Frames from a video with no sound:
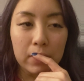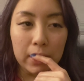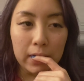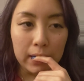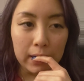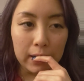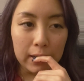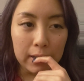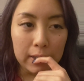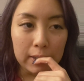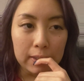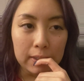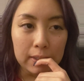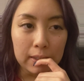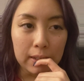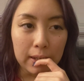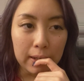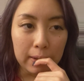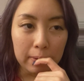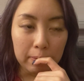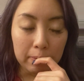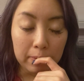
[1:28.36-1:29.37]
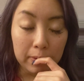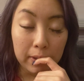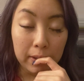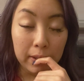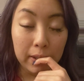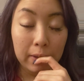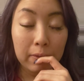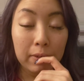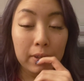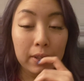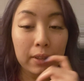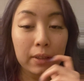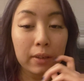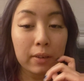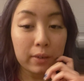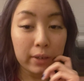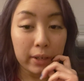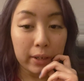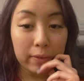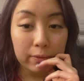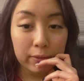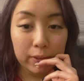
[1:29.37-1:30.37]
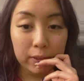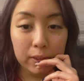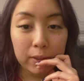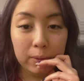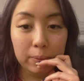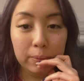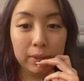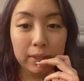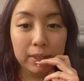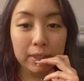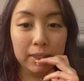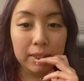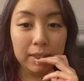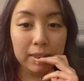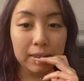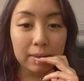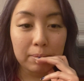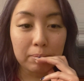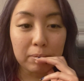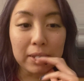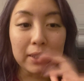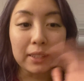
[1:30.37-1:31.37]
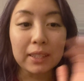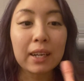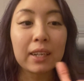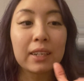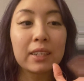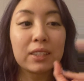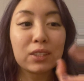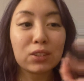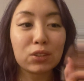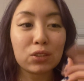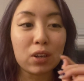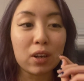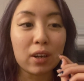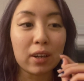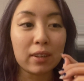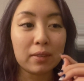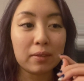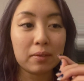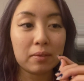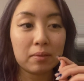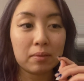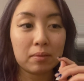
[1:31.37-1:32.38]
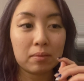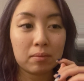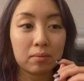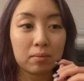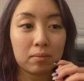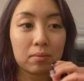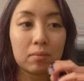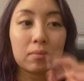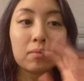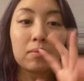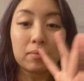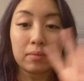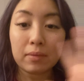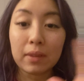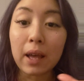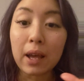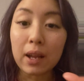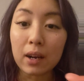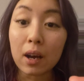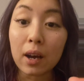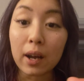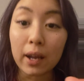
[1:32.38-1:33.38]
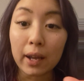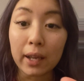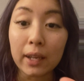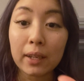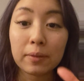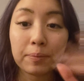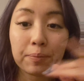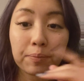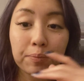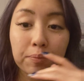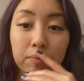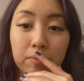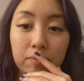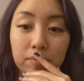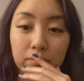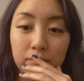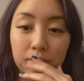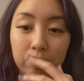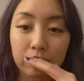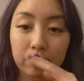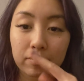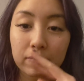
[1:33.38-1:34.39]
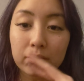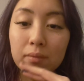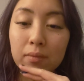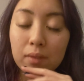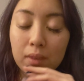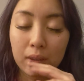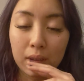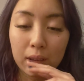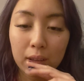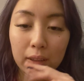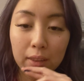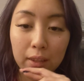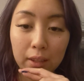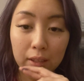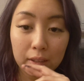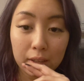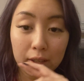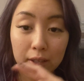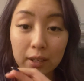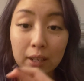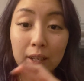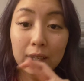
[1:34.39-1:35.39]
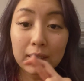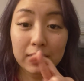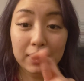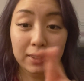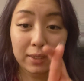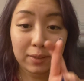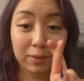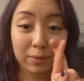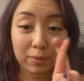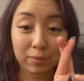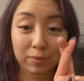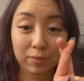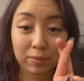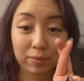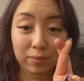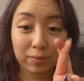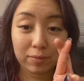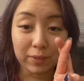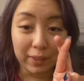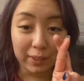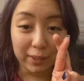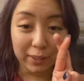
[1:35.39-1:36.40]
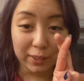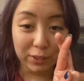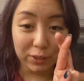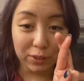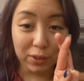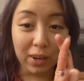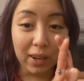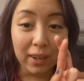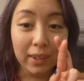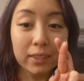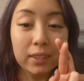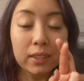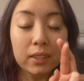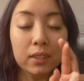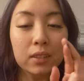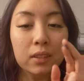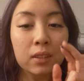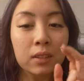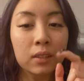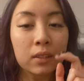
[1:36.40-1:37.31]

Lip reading: And I'm really, really grateful because my debt is not that high. Thank goodness. Fingers crossed.